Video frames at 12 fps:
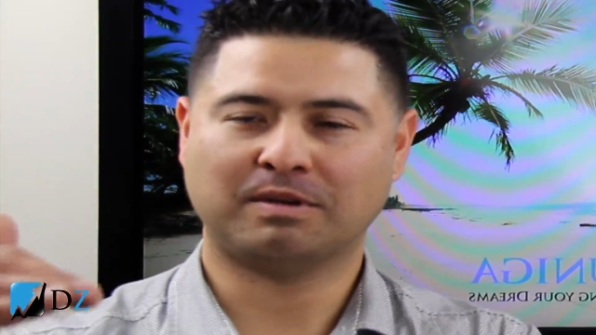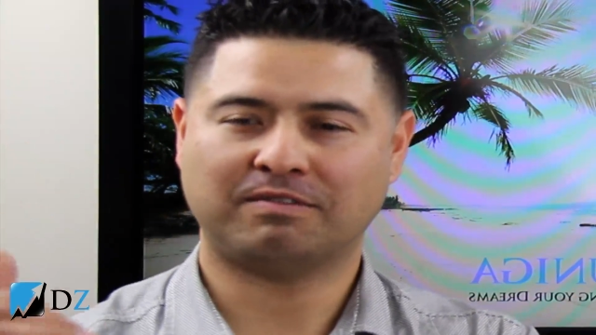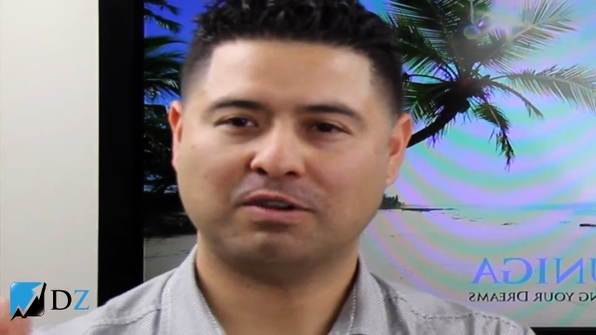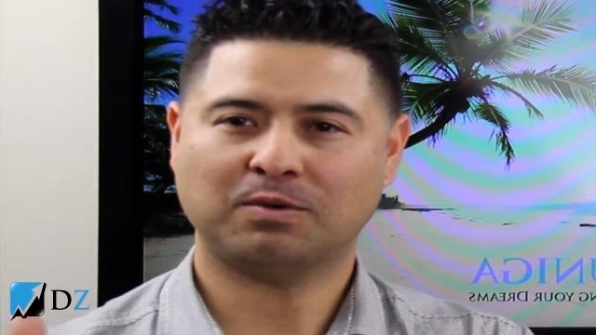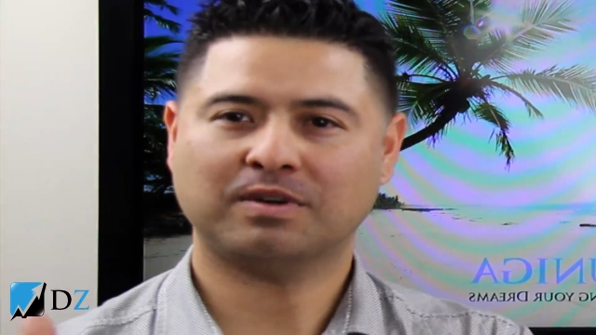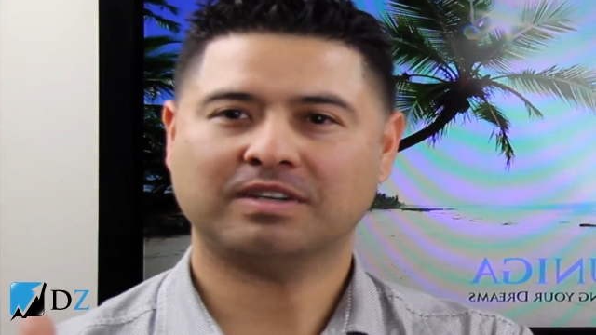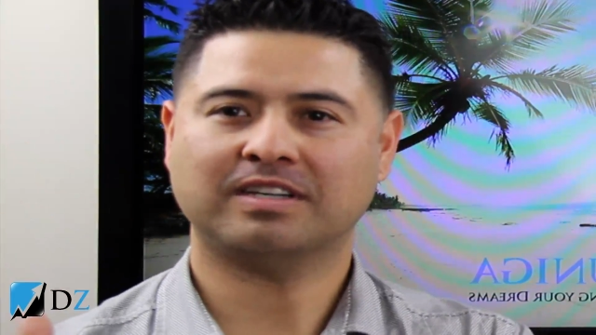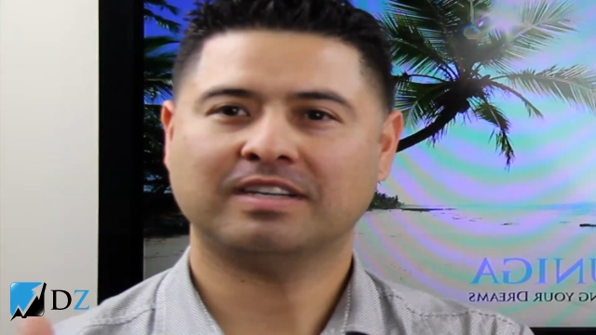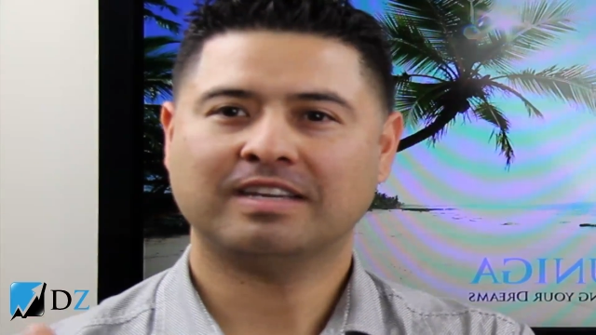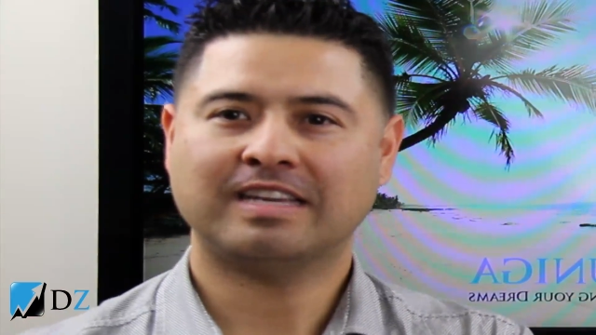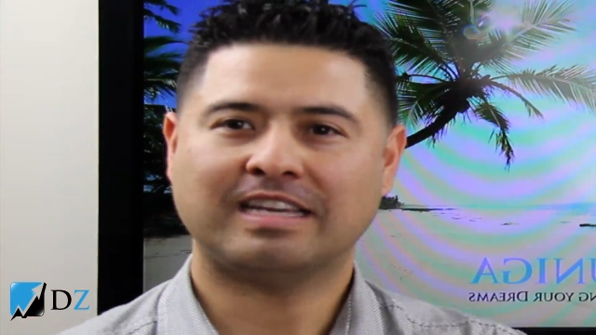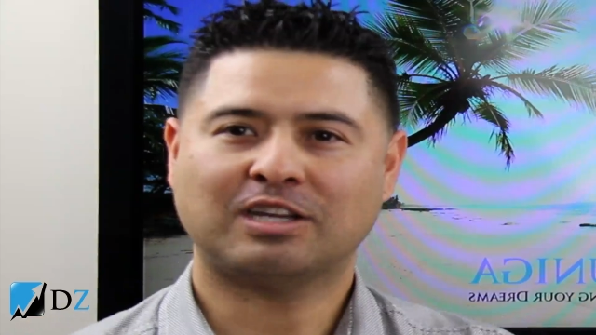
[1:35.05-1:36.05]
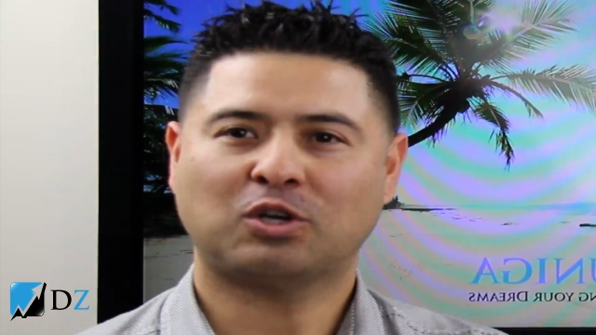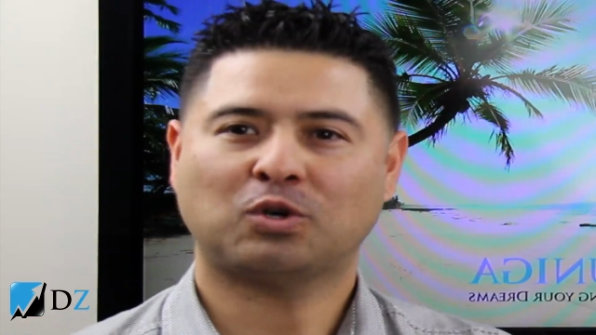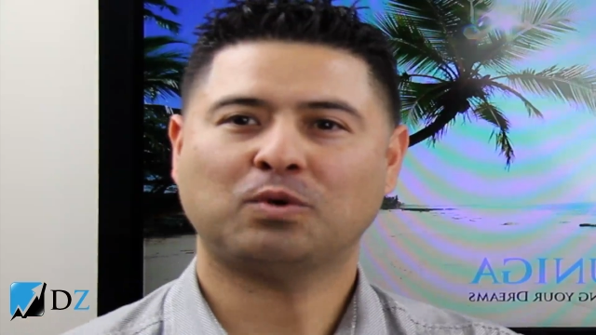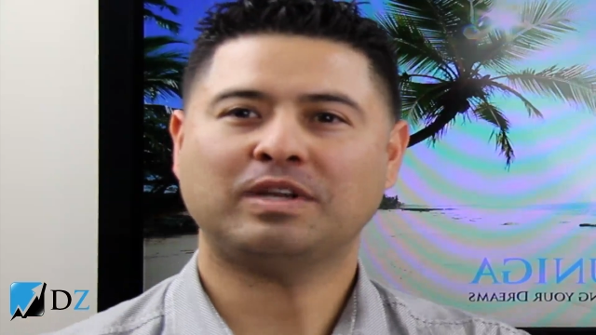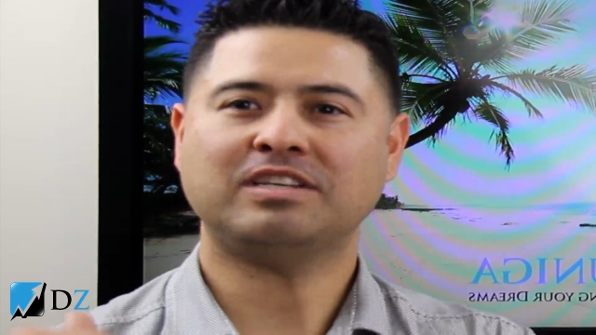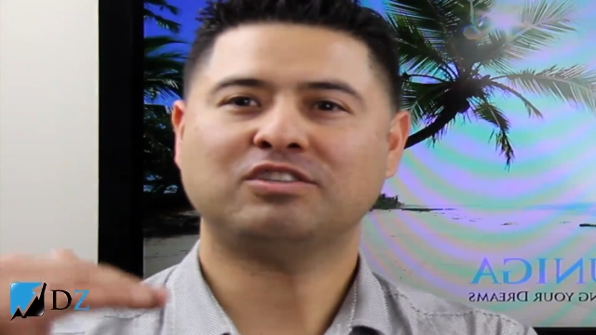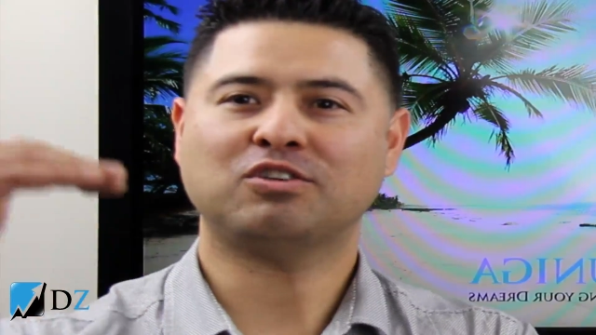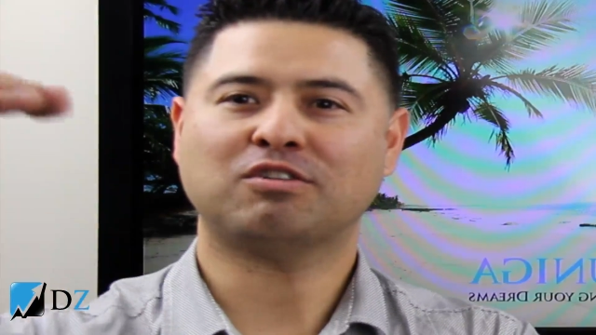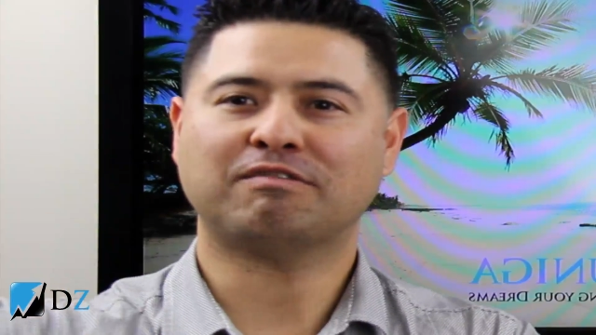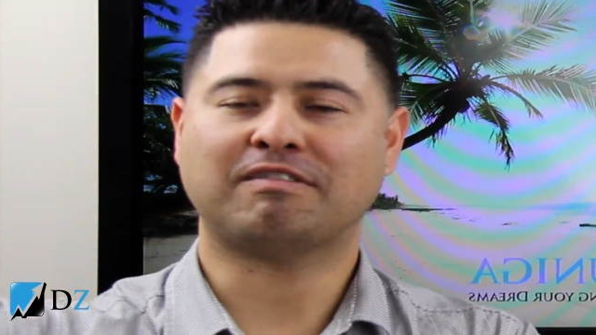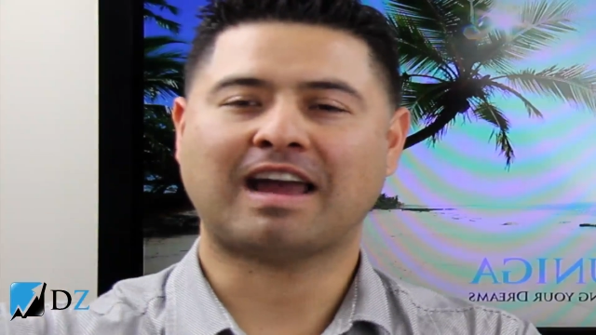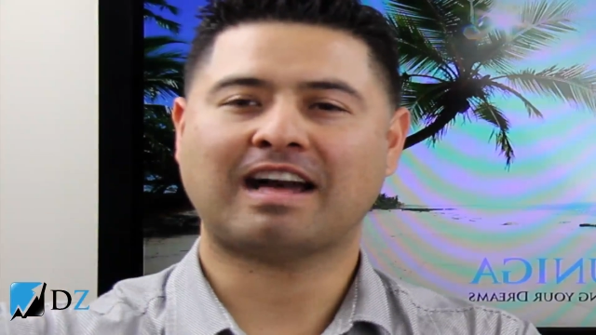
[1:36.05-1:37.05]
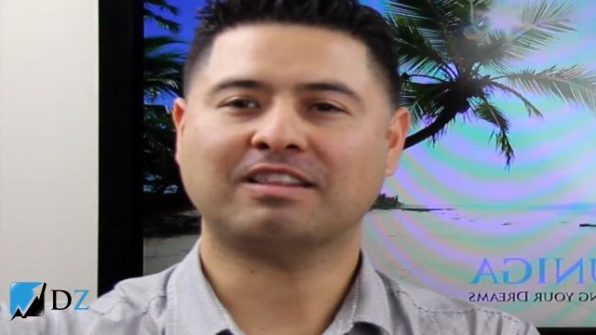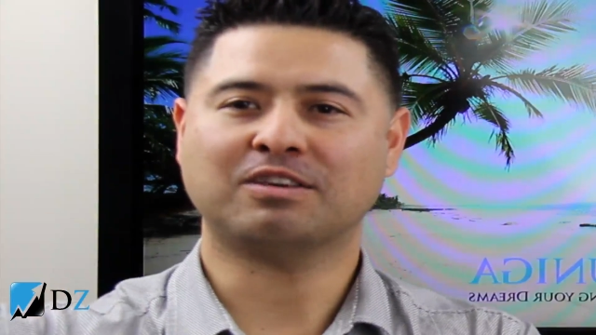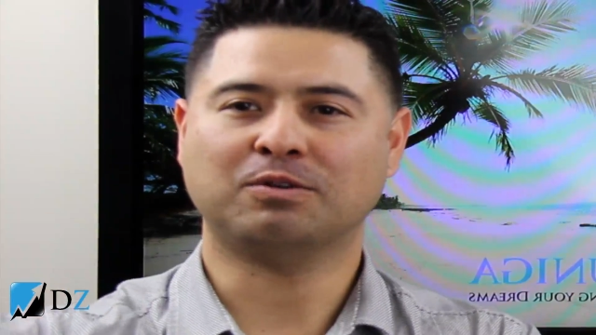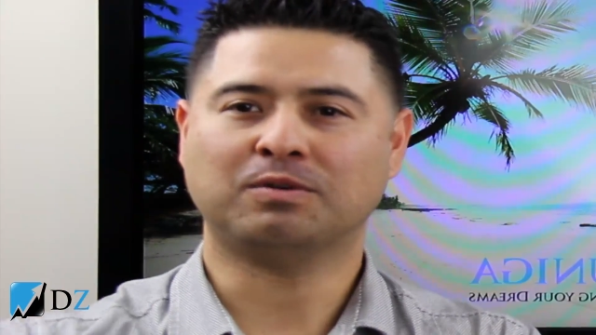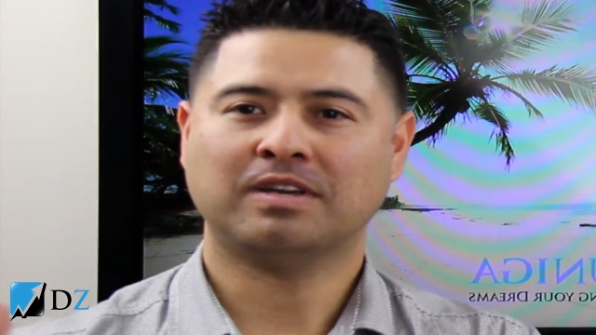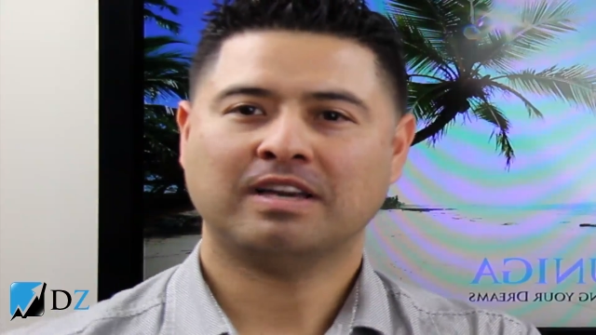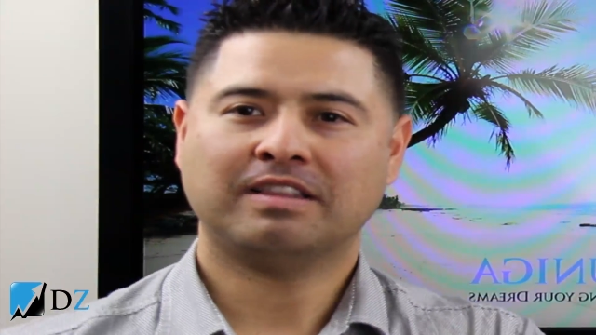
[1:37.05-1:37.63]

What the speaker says: if you want to increase your value,